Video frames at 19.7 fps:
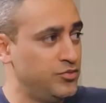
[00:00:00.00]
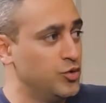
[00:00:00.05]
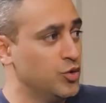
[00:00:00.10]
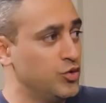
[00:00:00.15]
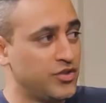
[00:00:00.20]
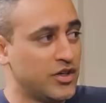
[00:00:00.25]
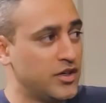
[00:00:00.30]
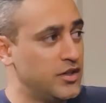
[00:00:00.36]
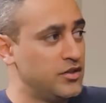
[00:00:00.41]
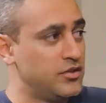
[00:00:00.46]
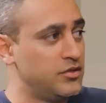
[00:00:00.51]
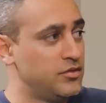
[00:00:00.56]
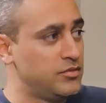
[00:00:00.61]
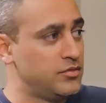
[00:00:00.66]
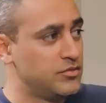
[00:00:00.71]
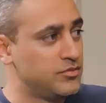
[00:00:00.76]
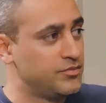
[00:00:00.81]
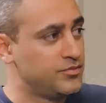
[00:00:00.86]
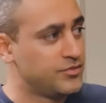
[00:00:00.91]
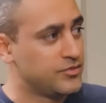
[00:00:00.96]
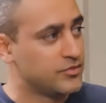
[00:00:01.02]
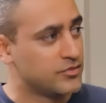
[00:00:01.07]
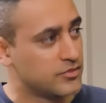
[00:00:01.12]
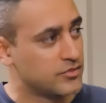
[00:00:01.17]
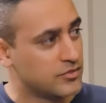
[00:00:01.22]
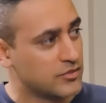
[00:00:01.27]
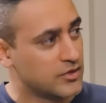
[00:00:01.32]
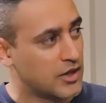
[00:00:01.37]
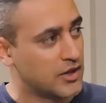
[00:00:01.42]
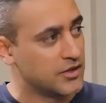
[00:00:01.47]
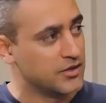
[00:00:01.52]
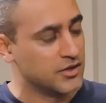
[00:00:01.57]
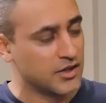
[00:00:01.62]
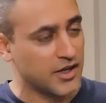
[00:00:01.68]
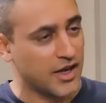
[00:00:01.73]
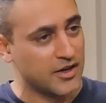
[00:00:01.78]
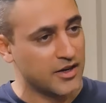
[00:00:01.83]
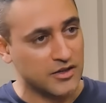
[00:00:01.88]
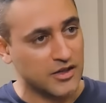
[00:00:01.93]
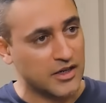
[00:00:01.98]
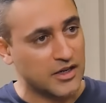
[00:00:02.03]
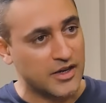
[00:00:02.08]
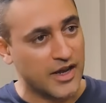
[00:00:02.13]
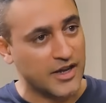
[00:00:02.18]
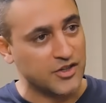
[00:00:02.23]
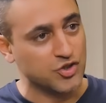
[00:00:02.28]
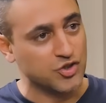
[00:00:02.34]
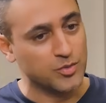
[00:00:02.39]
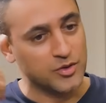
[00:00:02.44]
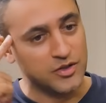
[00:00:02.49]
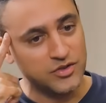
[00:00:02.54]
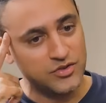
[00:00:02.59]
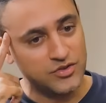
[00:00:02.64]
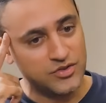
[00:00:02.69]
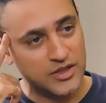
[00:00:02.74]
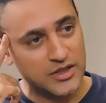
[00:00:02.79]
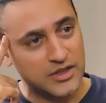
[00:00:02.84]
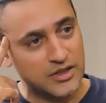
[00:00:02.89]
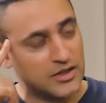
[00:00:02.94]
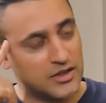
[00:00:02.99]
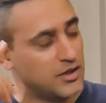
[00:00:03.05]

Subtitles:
Those are, again, intangibles.